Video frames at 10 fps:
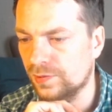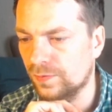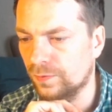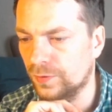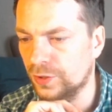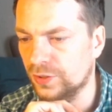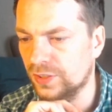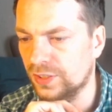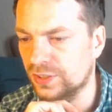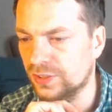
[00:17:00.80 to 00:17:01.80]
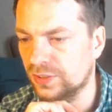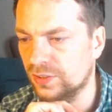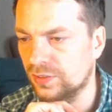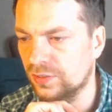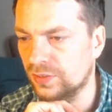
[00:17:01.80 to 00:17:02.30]
Very nice
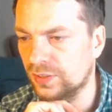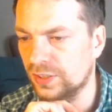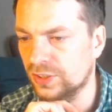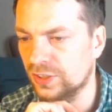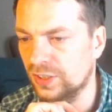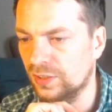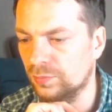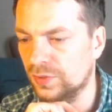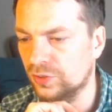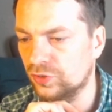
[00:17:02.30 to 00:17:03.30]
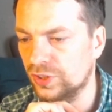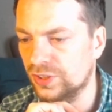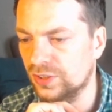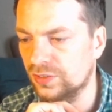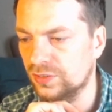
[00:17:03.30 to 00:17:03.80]
game and
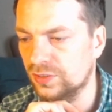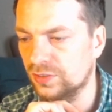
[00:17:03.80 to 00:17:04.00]
recent.